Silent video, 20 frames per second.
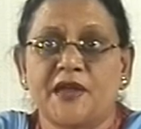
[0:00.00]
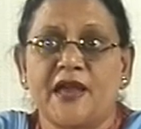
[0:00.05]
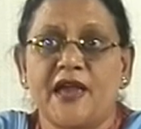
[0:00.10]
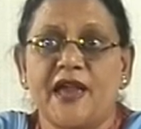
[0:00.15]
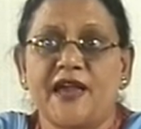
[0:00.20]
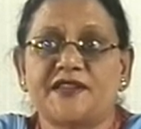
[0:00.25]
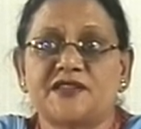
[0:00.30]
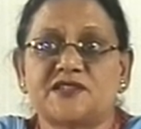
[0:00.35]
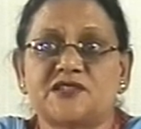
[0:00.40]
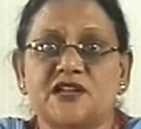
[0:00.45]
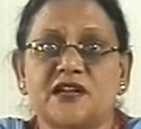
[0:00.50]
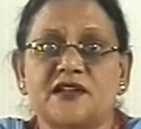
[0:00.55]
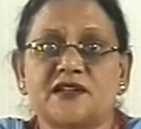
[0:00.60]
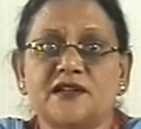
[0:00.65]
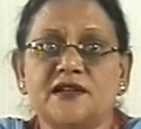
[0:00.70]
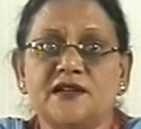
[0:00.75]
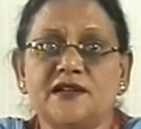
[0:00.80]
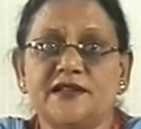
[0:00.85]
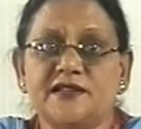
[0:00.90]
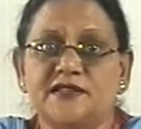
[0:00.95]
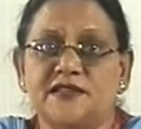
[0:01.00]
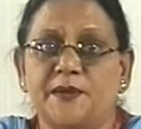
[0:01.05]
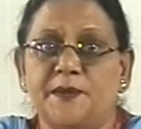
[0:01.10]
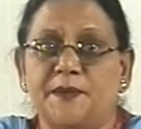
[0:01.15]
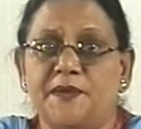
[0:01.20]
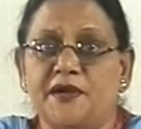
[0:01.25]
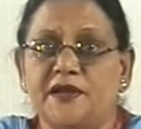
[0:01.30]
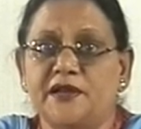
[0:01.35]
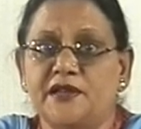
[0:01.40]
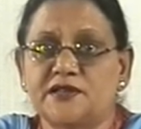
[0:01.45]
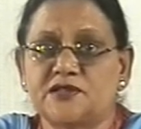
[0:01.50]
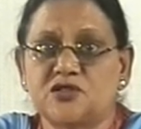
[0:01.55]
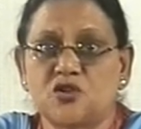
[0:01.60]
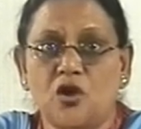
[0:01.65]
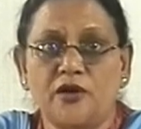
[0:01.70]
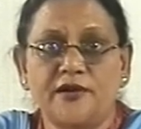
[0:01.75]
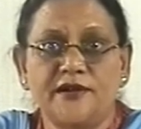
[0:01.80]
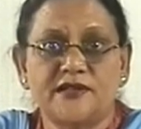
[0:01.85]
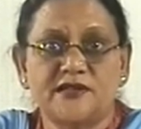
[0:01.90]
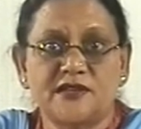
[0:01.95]
External discipline is
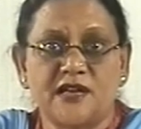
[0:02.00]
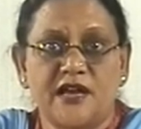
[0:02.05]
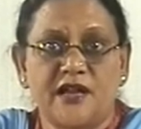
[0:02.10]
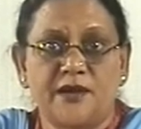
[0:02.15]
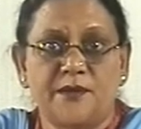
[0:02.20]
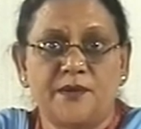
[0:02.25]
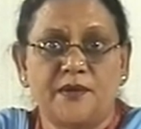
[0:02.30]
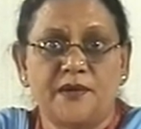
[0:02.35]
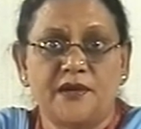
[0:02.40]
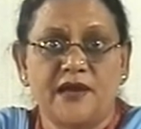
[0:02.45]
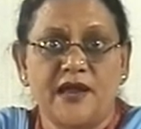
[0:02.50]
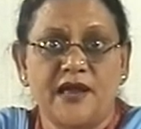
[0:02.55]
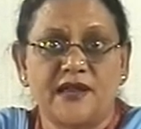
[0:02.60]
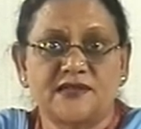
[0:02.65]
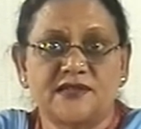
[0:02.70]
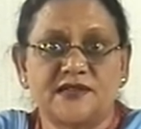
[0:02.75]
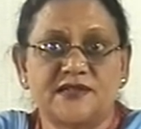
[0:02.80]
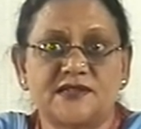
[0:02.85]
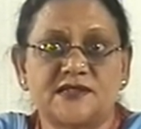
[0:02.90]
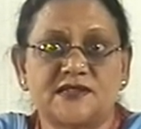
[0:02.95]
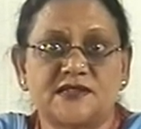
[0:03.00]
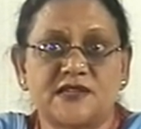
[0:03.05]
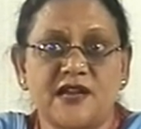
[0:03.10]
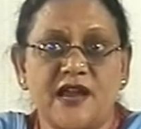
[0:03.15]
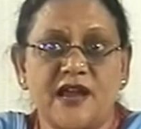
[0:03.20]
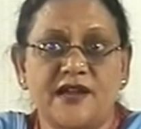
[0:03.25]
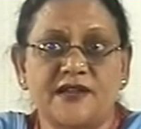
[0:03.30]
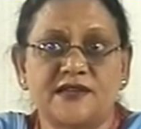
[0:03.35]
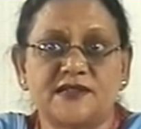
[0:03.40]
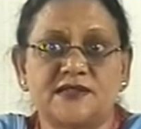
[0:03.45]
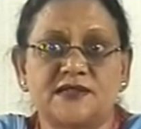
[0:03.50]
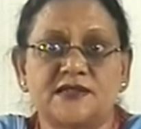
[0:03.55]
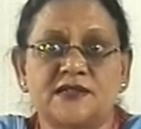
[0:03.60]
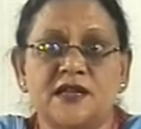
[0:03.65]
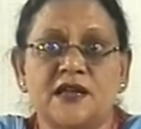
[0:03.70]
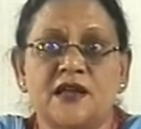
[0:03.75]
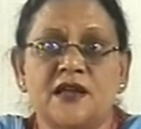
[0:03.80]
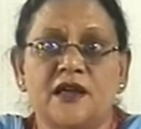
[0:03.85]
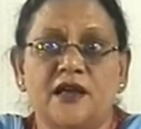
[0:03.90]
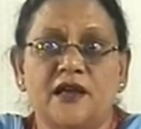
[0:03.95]
not desirable as it stands
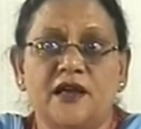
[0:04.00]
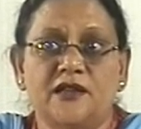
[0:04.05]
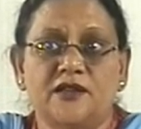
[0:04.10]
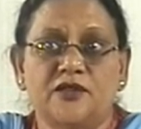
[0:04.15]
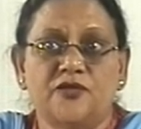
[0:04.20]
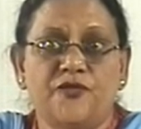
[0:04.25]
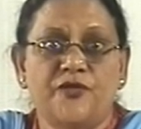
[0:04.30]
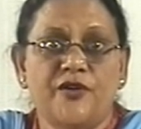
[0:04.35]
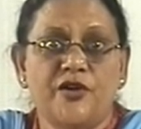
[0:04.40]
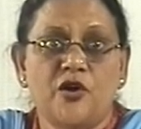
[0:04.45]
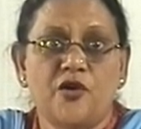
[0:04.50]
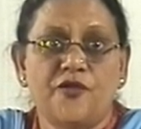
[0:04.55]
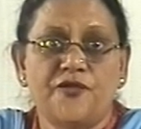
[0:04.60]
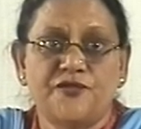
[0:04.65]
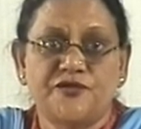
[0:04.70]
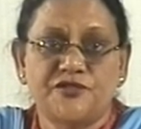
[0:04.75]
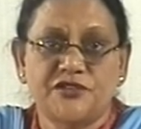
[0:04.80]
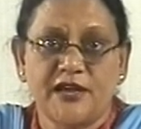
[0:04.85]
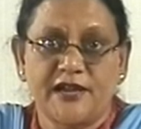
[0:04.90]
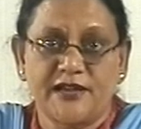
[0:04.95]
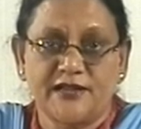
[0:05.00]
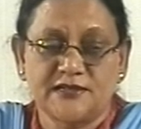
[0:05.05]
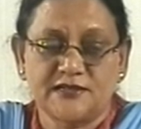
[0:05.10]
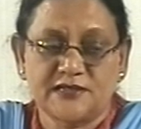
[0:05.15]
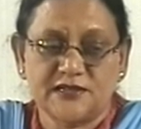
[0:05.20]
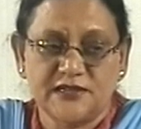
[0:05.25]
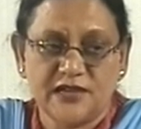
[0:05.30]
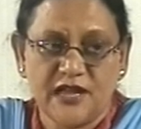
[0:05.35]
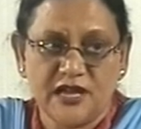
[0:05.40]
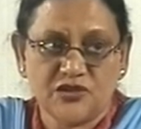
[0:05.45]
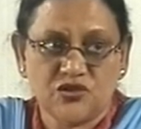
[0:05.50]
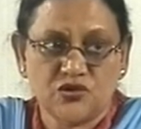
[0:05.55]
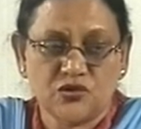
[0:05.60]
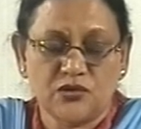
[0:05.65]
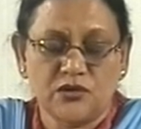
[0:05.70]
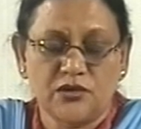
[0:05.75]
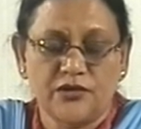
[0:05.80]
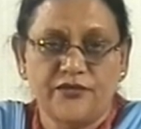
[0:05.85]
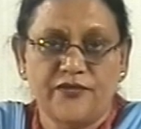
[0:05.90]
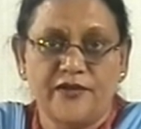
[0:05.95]
in the way of child's
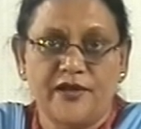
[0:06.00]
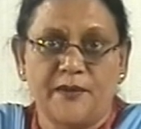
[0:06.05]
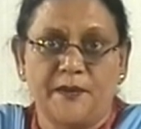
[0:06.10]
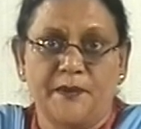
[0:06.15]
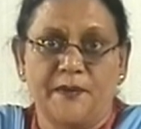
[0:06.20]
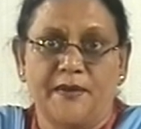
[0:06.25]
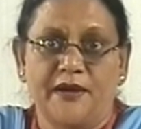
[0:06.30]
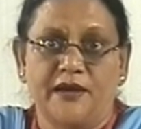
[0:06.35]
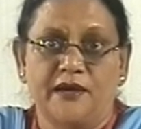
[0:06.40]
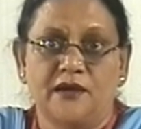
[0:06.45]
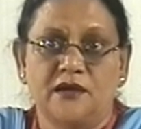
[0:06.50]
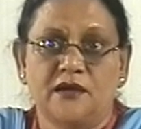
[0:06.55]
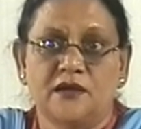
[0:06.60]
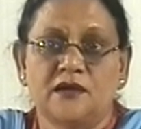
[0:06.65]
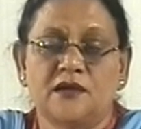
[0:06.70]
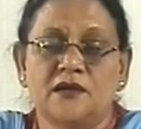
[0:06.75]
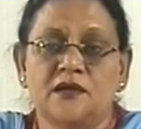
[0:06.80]
natural development.